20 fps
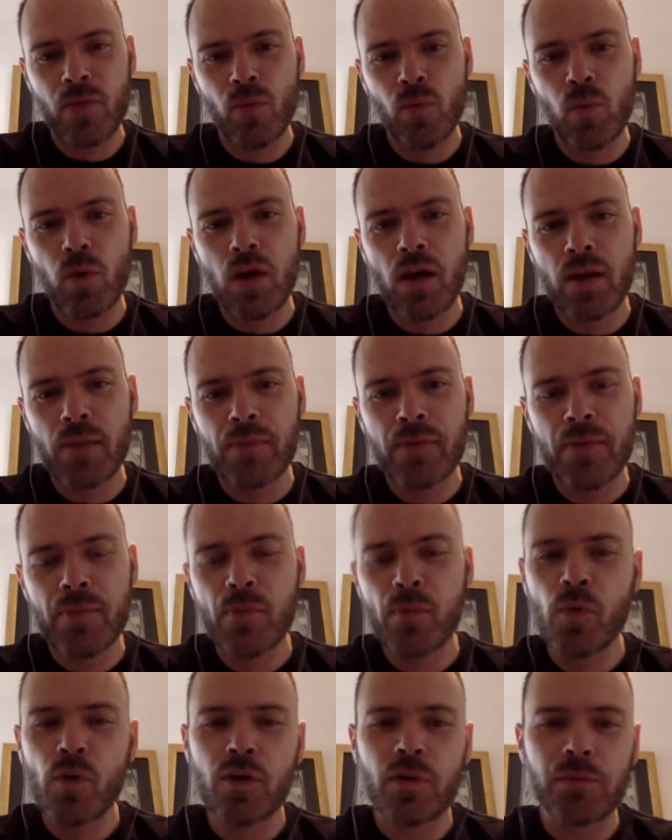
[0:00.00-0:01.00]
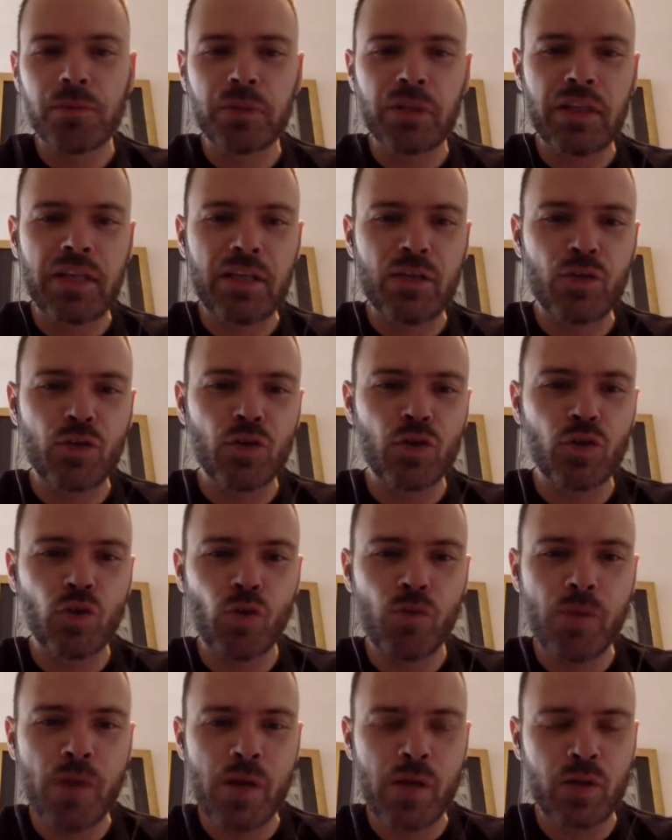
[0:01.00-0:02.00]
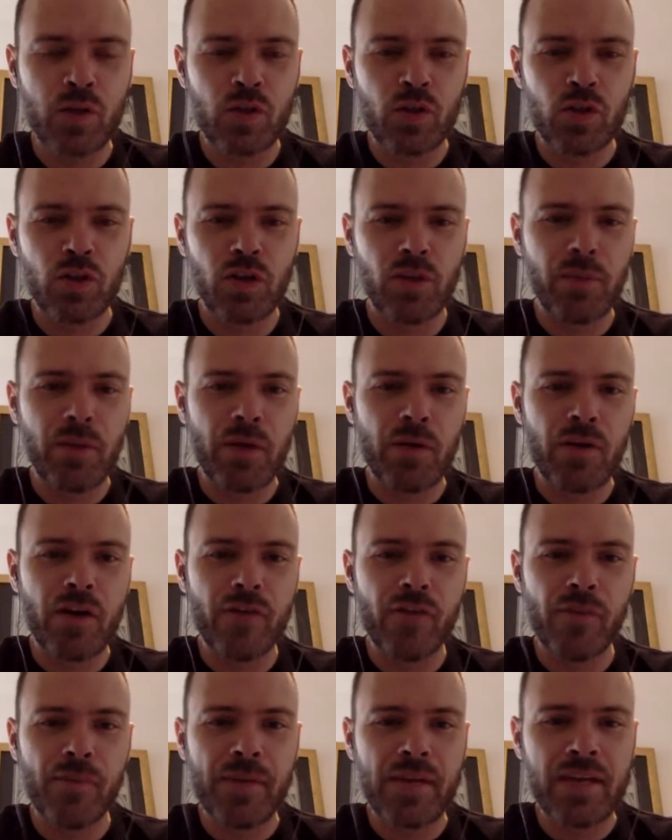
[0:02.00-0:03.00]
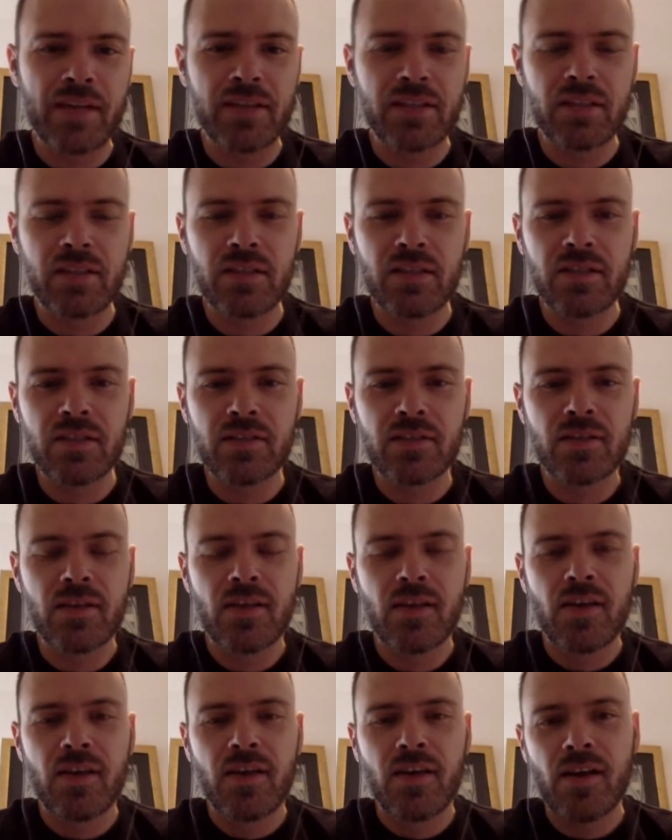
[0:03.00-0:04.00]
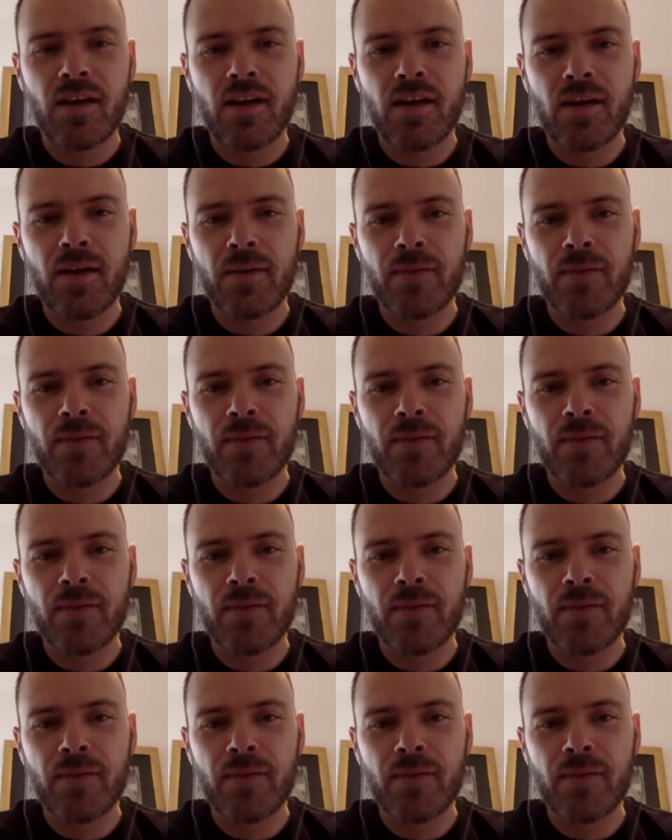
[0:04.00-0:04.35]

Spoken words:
why people will complain so much about government entities that